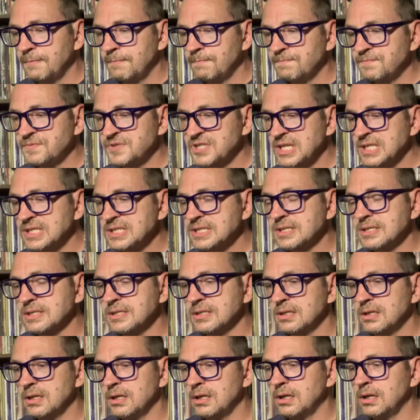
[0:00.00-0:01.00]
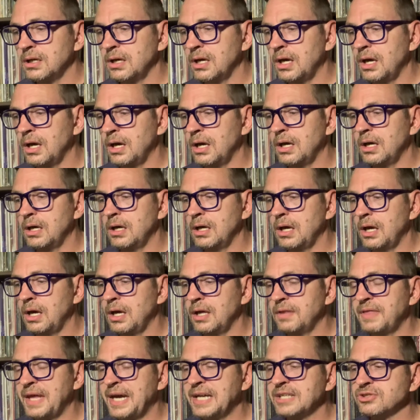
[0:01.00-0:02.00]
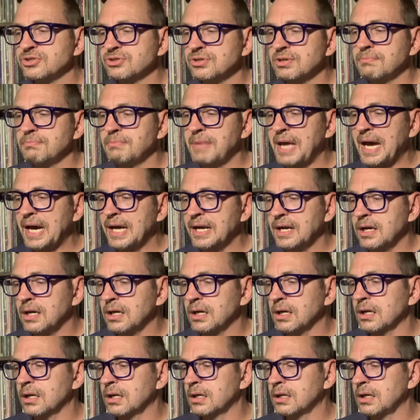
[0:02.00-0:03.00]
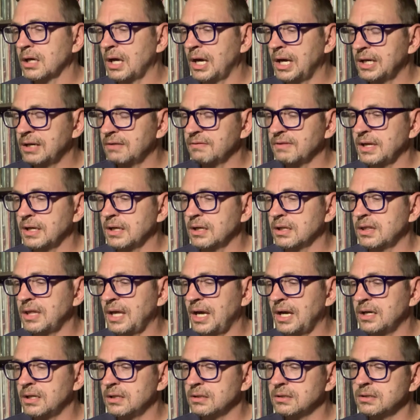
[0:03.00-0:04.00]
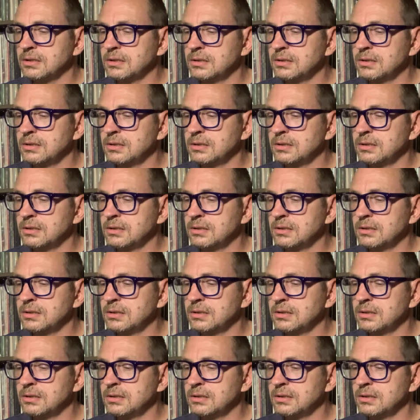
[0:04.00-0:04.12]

Just that dramatic kind of like that